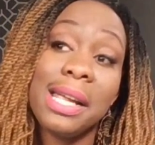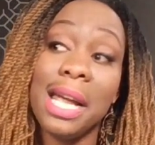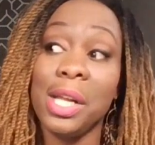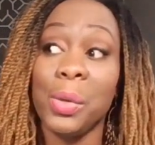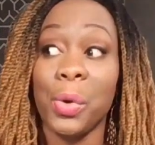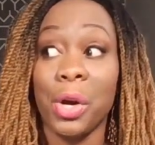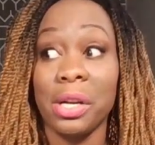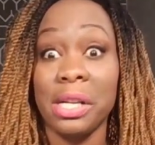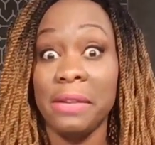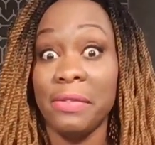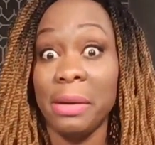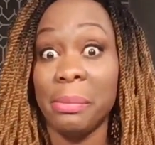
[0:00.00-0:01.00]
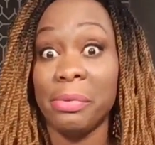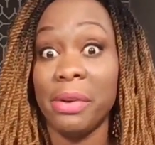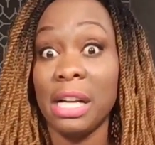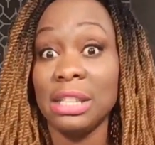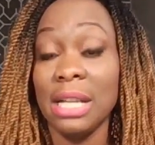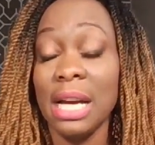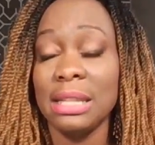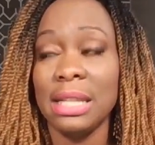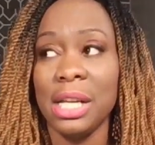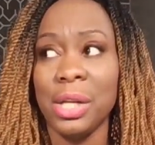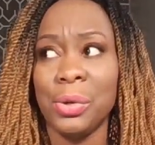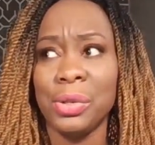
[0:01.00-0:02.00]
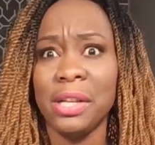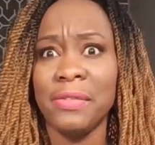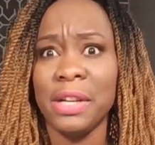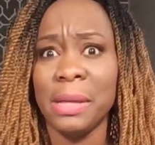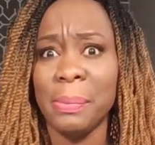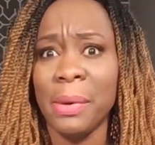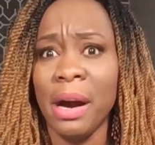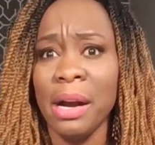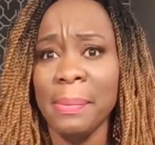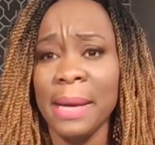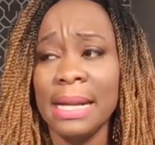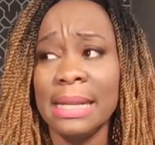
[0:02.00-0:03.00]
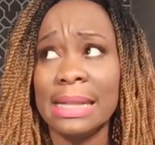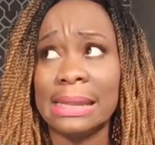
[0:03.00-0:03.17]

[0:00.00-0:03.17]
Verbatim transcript: Can you work on a different project? Can you go to a different department?